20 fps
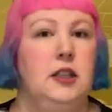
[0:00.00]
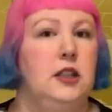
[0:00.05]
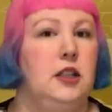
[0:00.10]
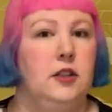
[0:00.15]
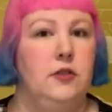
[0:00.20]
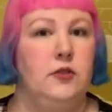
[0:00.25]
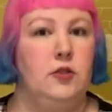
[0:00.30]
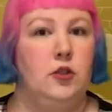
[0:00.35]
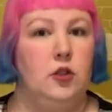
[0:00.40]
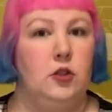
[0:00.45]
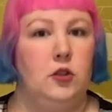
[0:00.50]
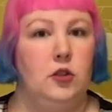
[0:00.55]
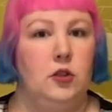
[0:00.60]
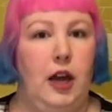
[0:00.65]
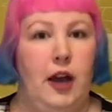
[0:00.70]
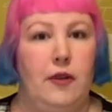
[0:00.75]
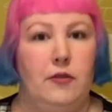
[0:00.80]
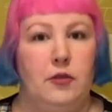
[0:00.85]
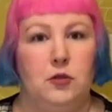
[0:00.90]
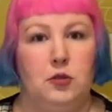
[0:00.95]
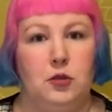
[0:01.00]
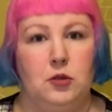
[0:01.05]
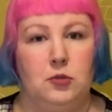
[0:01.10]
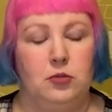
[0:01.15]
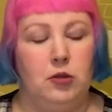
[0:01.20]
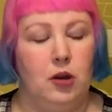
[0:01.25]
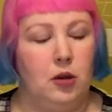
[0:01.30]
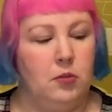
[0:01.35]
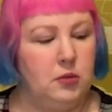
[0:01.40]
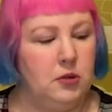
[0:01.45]
if you have a real
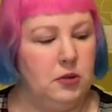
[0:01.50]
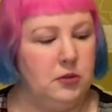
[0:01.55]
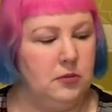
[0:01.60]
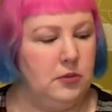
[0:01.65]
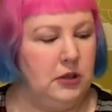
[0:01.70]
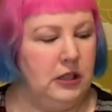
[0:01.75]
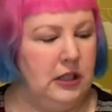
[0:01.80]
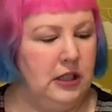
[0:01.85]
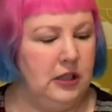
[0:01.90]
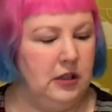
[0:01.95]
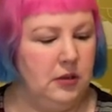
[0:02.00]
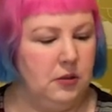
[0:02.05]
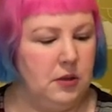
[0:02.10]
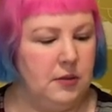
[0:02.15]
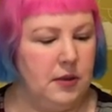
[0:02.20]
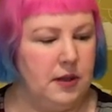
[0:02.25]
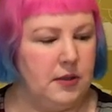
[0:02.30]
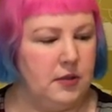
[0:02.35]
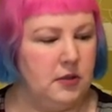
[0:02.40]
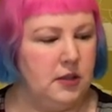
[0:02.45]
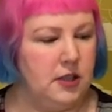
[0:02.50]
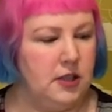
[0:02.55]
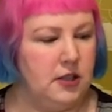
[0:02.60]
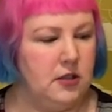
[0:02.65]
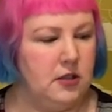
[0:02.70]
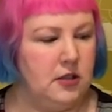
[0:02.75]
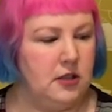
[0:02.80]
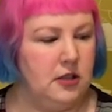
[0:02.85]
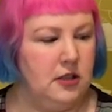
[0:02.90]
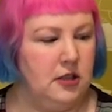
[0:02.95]
problem with puzzle
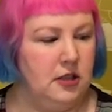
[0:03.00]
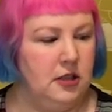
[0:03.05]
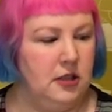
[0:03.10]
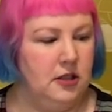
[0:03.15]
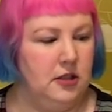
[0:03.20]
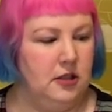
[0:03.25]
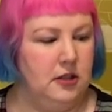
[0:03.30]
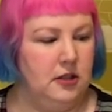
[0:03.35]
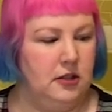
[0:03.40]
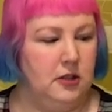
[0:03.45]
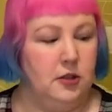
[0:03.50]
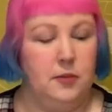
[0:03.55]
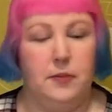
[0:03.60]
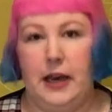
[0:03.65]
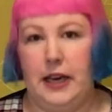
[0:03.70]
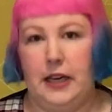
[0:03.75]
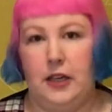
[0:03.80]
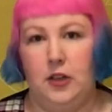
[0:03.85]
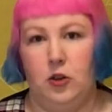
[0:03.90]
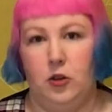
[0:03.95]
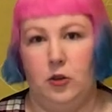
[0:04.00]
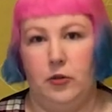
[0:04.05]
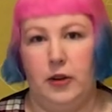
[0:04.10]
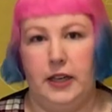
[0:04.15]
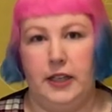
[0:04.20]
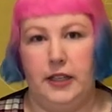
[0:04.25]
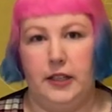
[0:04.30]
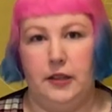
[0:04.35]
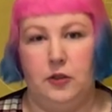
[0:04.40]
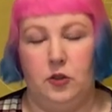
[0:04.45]
dust, you may
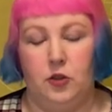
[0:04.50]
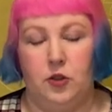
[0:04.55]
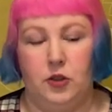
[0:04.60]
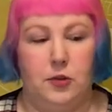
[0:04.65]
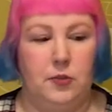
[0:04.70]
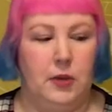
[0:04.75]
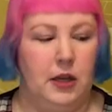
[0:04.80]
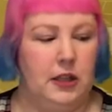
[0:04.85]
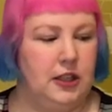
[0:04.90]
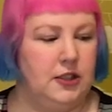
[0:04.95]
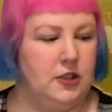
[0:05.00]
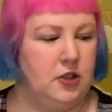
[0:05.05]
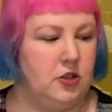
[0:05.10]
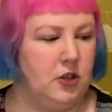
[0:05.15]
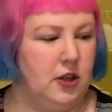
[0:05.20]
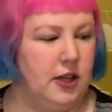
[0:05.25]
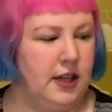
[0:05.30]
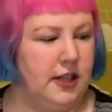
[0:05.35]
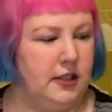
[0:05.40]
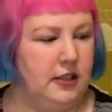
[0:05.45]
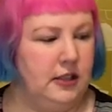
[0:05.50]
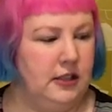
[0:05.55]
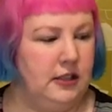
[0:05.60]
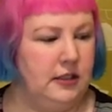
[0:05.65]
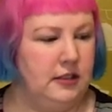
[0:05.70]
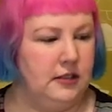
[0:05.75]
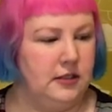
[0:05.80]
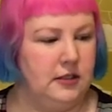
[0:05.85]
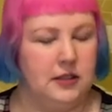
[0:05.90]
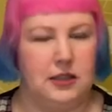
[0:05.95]
already, or you might like to try,
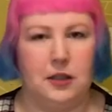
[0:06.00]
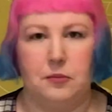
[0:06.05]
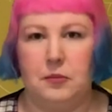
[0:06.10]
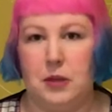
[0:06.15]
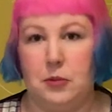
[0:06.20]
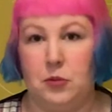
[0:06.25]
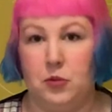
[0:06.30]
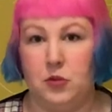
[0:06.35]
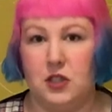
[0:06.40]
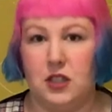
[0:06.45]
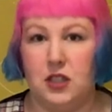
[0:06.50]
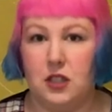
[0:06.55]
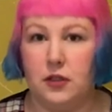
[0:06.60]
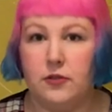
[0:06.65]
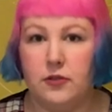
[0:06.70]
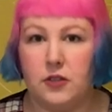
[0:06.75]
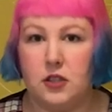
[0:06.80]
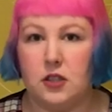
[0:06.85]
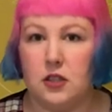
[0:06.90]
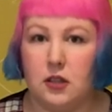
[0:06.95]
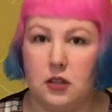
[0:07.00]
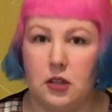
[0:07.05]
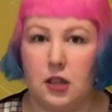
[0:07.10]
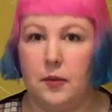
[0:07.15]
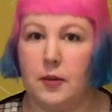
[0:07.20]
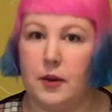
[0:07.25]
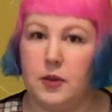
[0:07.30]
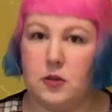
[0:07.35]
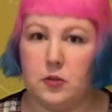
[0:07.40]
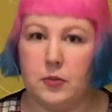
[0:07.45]
some people sift
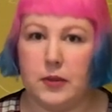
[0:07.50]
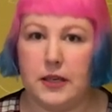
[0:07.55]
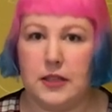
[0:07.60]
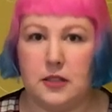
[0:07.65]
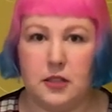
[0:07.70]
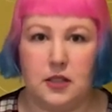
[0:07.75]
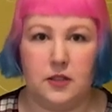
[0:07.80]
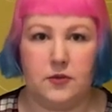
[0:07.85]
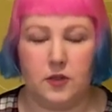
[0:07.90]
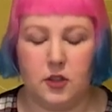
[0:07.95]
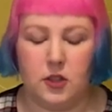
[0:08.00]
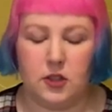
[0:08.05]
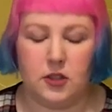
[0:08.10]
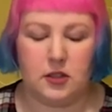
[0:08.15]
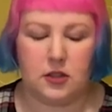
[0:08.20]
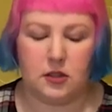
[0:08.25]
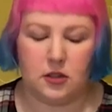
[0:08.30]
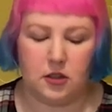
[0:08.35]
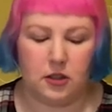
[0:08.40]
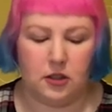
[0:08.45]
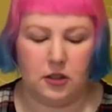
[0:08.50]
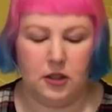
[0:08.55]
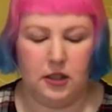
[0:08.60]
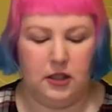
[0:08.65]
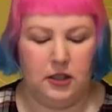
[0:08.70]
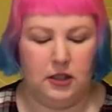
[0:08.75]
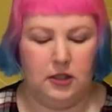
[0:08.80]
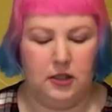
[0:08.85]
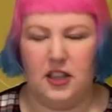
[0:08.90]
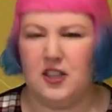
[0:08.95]
their puzzle pieces first. So
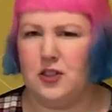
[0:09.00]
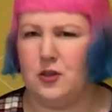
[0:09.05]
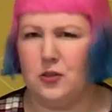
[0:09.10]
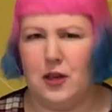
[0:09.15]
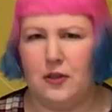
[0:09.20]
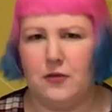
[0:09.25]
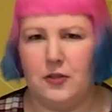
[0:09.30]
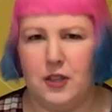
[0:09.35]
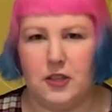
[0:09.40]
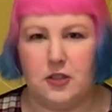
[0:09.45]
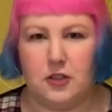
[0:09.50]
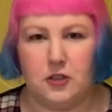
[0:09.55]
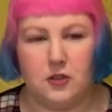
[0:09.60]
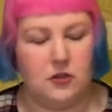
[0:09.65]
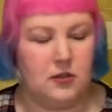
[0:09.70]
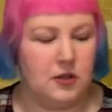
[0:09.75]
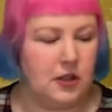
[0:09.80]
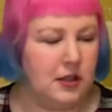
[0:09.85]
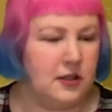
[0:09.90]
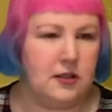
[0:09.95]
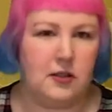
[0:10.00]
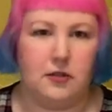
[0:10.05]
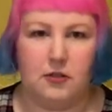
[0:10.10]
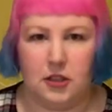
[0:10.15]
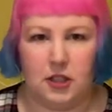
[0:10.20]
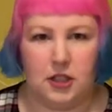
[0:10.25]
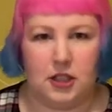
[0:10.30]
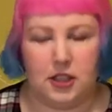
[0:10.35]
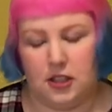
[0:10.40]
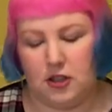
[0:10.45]
I still have yet to do this. I
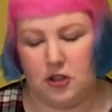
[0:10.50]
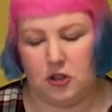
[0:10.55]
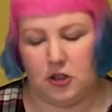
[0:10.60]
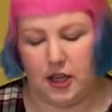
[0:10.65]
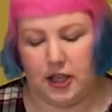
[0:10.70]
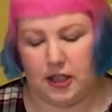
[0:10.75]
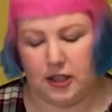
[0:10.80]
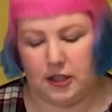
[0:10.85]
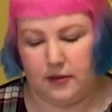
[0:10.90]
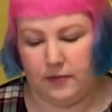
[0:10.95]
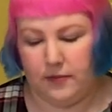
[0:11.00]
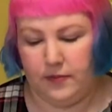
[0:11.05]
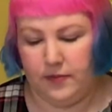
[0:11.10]
really need to try it.